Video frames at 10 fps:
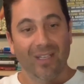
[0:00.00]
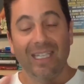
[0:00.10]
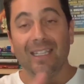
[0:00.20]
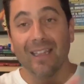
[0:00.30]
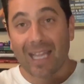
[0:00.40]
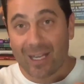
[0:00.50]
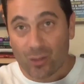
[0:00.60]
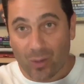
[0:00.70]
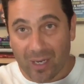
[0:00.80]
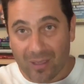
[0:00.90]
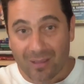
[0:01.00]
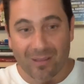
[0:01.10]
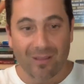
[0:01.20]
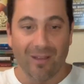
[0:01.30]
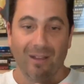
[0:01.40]
electrics,
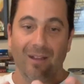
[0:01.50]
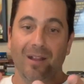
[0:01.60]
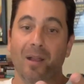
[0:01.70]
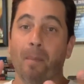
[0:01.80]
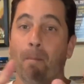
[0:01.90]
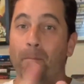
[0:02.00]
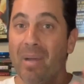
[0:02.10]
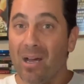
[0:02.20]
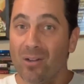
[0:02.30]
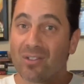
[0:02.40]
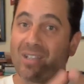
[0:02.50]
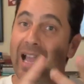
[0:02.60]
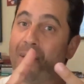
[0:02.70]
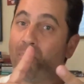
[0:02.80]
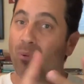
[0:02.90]
belts
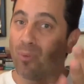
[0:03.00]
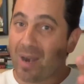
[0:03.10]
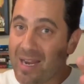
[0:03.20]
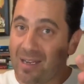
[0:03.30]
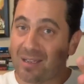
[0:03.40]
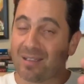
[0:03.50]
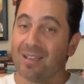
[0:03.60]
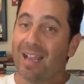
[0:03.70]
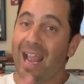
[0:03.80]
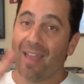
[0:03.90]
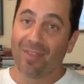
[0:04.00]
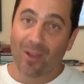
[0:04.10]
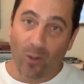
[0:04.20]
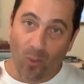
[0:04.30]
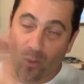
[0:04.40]
and brakes, and
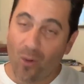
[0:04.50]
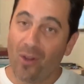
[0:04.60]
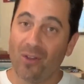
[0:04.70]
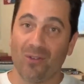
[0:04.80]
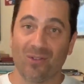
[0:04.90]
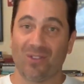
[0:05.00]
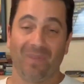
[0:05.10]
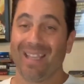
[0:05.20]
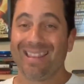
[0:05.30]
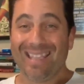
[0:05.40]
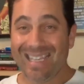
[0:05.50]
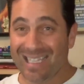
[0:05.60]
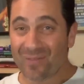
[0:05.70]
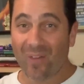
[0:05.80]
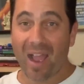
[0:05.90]
the oils.
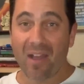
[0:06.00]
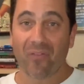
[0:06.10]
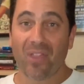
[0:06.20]
These 5